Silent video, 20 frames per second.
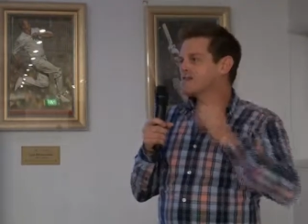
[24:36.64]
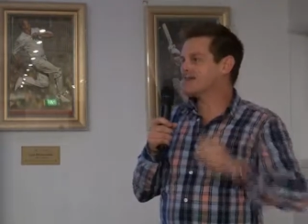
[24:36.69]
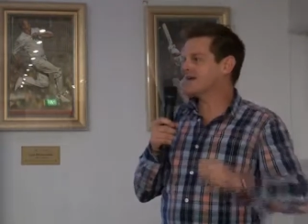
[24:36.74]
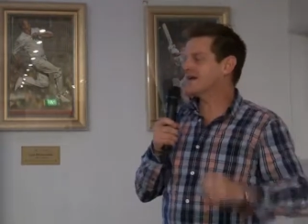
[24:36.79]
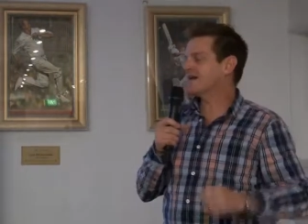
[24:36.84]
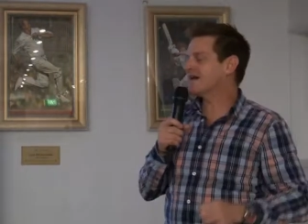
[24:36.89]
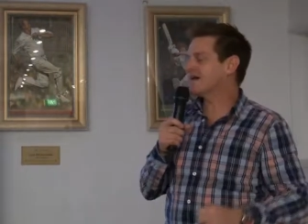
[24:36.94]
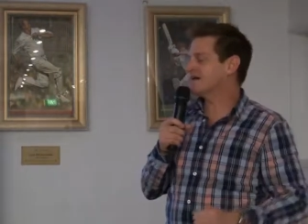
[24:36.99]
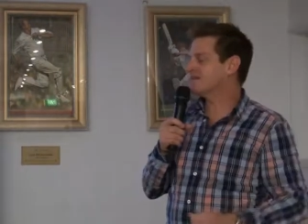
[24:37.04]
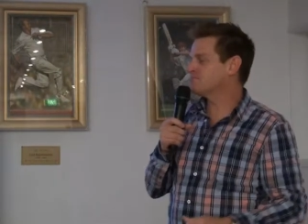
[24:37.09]

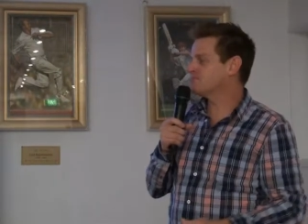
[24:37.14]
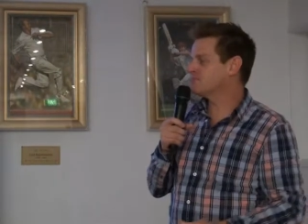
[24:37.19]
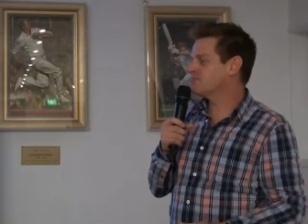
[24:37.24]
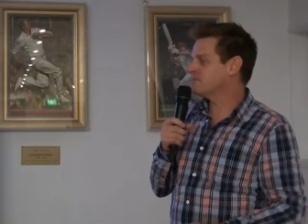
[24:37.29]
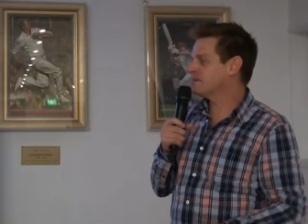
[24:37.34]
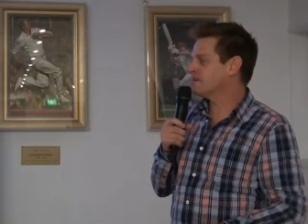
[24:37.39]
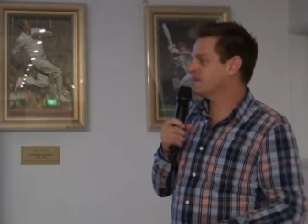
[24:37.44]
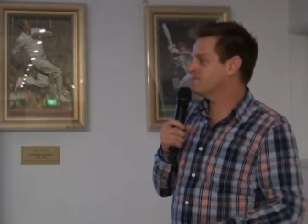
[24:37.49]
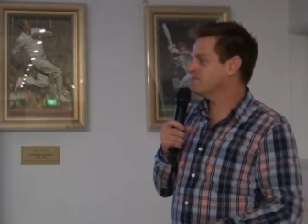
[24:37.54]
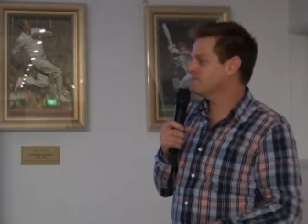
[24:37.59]
Then in
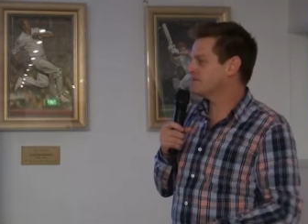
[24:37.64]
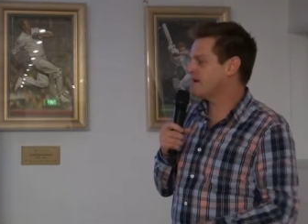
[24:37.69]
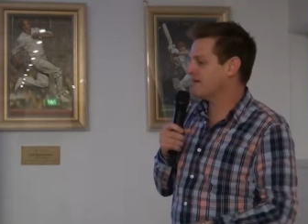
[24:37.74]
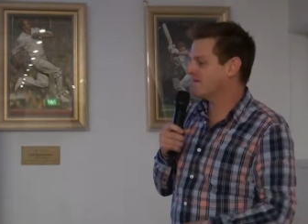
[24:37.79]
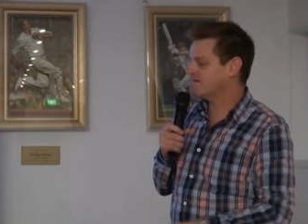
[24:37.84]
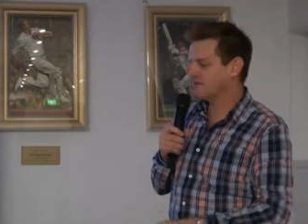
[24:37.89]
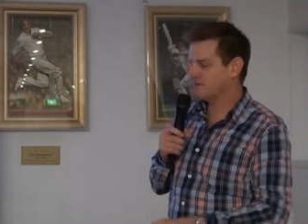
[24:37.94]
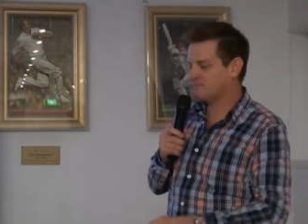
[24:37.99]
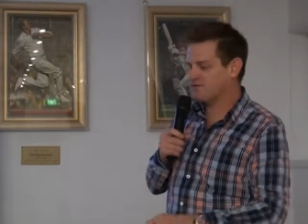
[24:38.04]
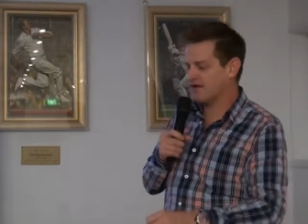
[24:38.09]
April, we open
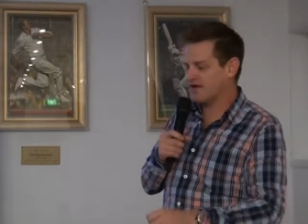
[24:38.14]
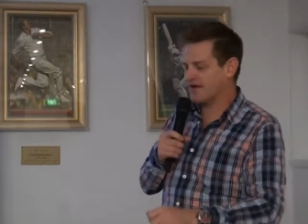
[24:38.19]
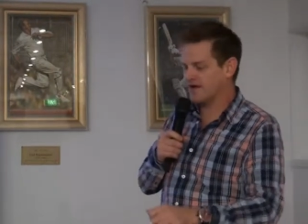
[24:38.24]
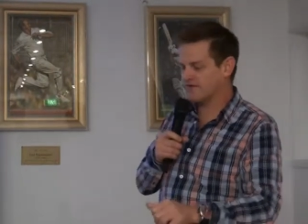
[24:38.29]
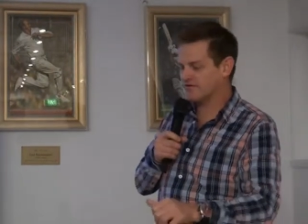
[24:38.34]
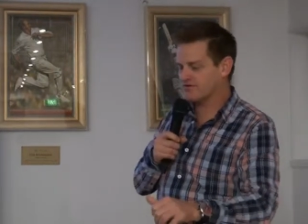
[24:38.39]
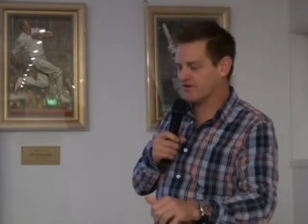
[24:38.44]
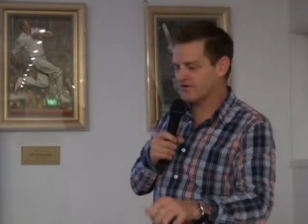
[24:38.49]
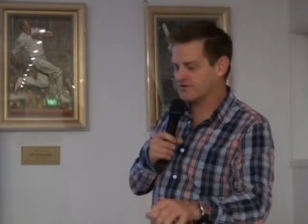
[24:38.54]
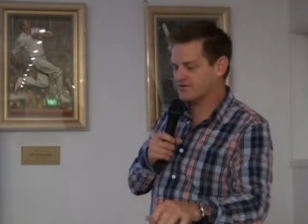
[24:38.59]
up the
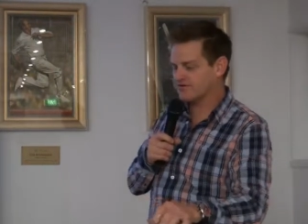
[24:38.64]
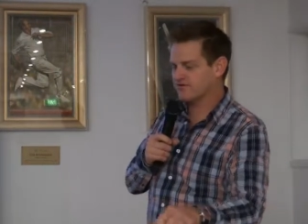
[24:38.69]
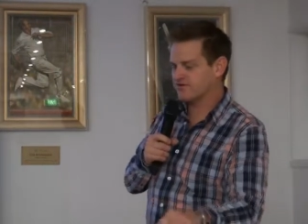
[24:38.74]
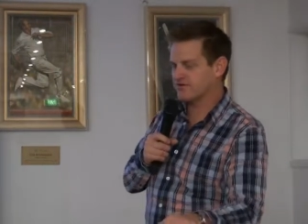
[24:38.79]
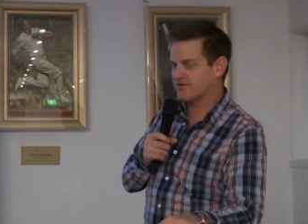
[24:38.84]
bike rides